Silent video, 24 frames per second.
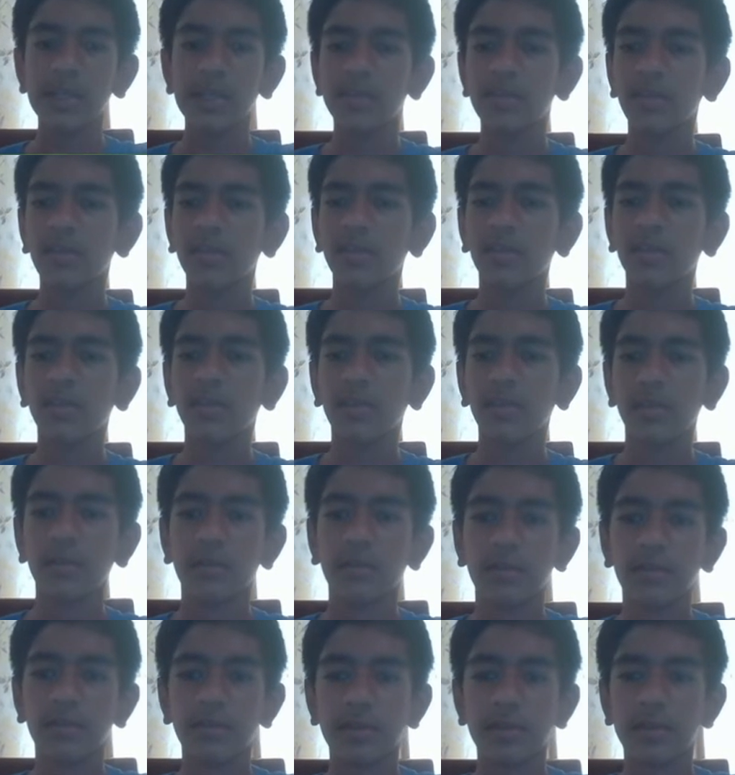e6
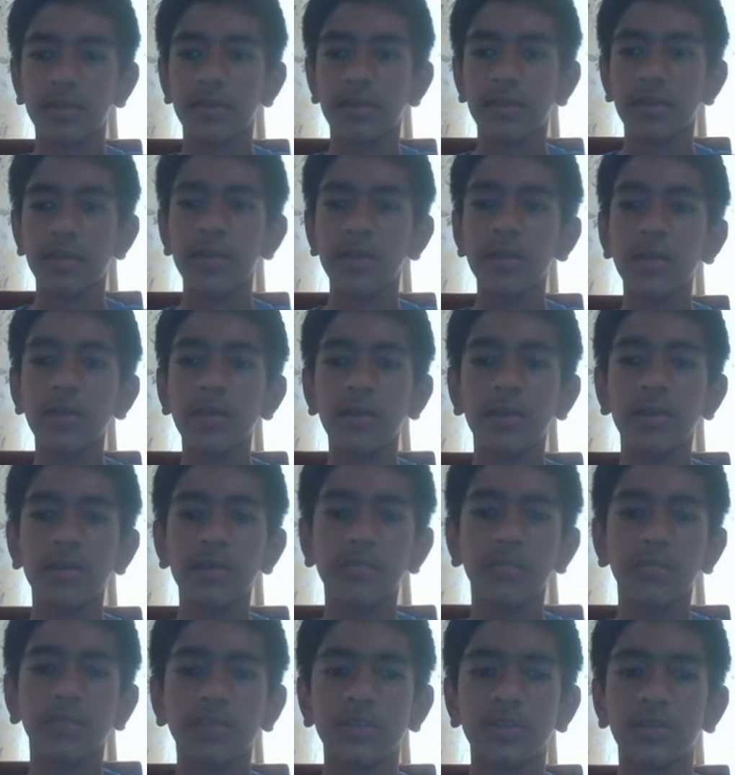c3
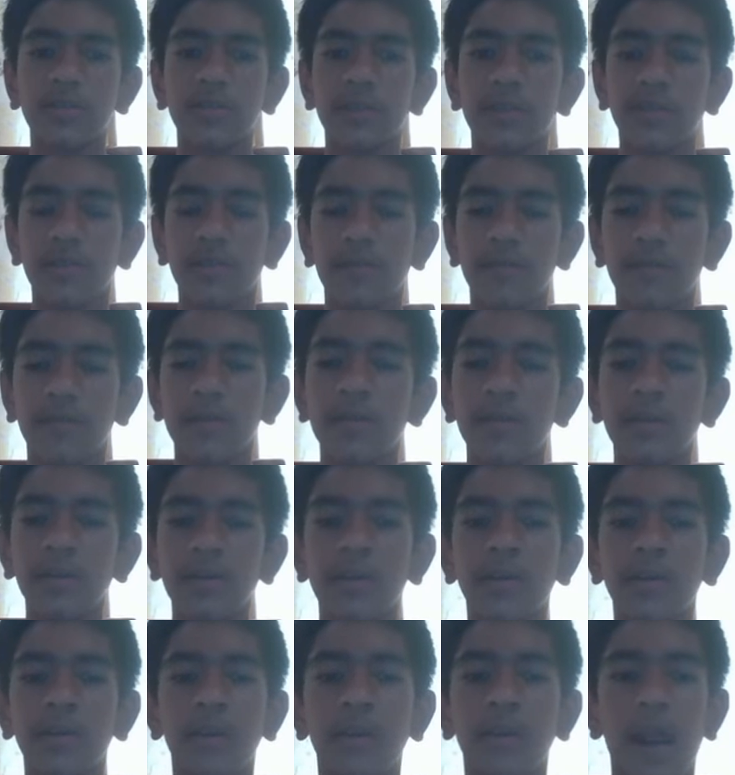bishop e7,
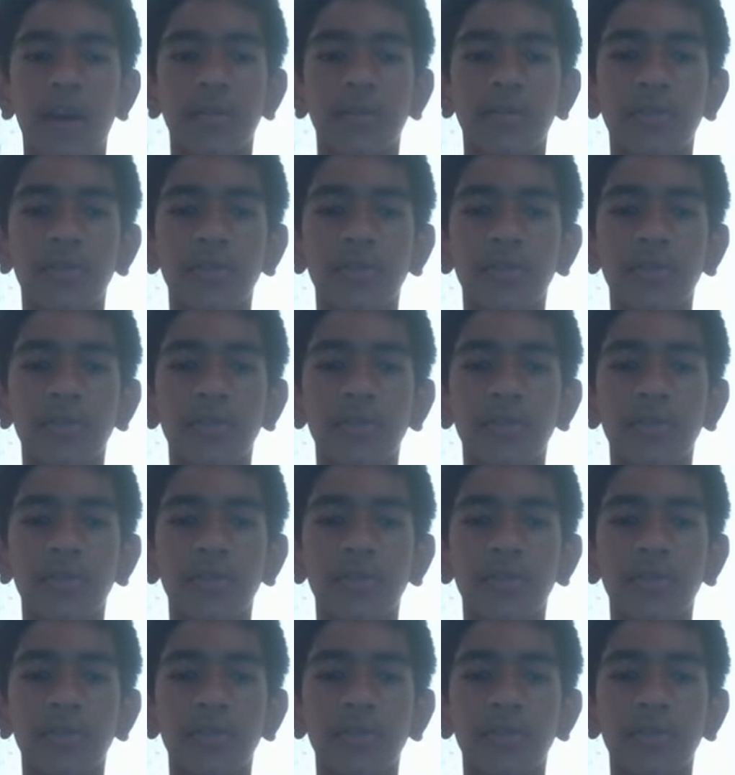and